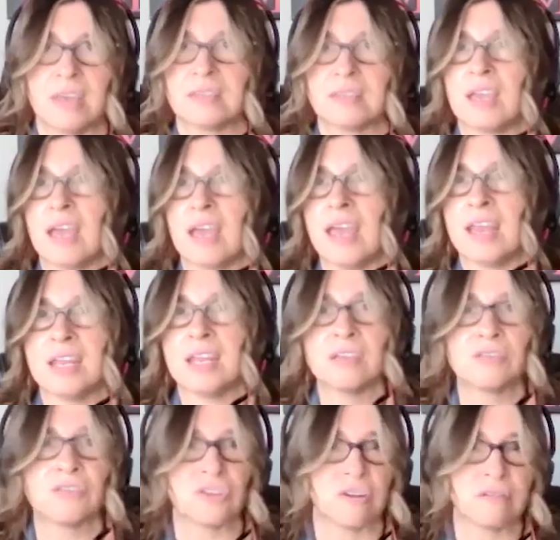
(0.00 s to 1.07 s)
that's any
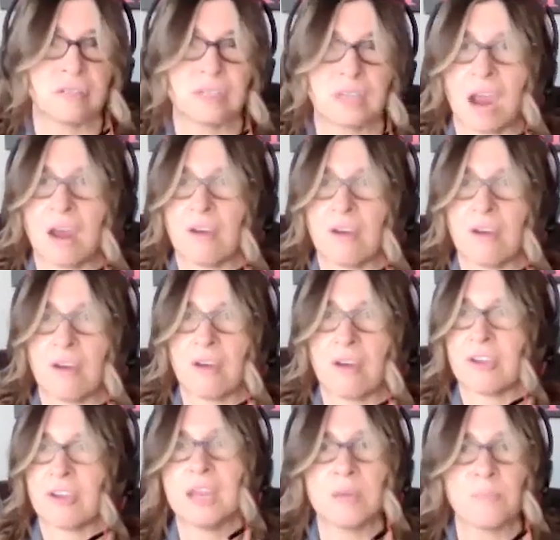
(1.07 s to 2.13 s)
insurance carrier,
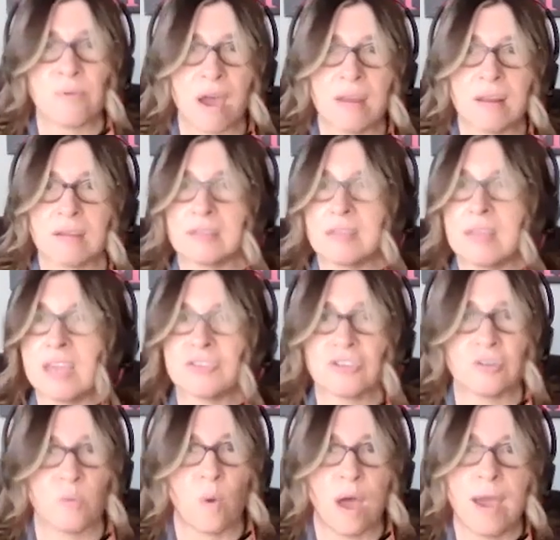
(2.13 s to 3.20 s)
any product
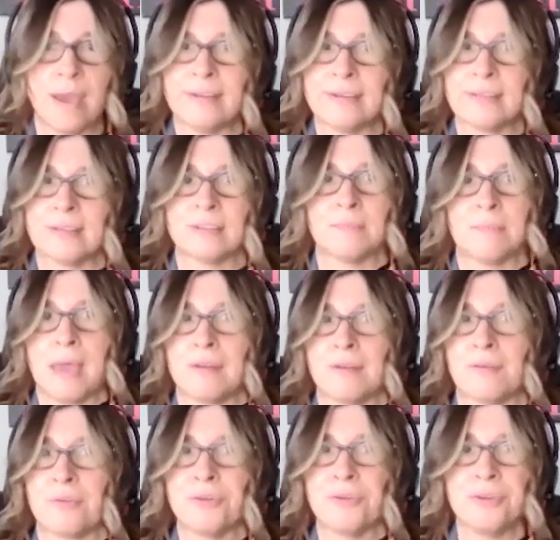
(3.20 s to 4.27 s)
nationwide. It doesn't
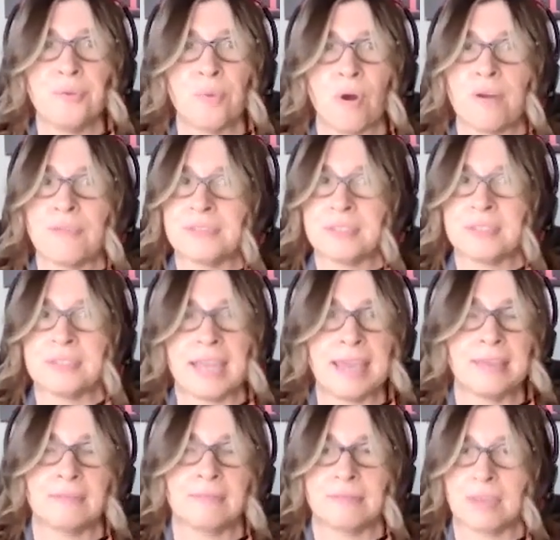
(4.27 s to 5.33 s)
matter who you are, the
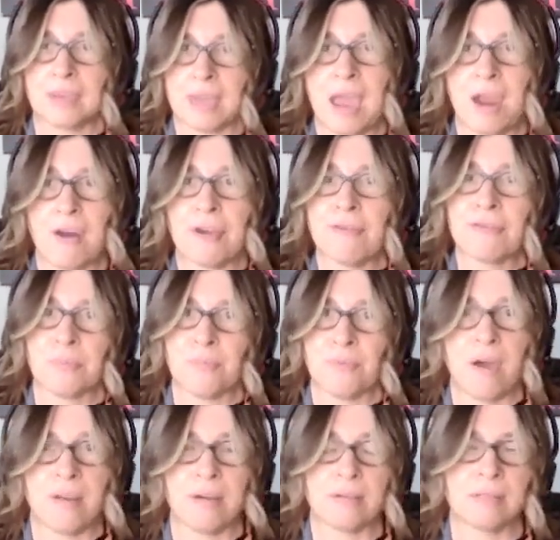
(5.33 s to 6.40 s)
state, the carrier, the
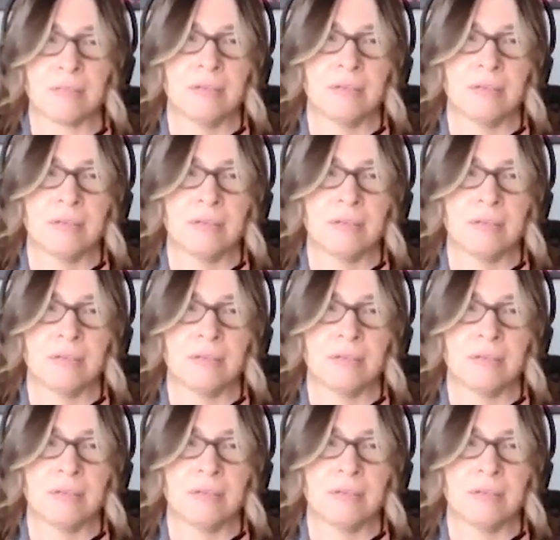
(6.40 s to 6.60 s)
product.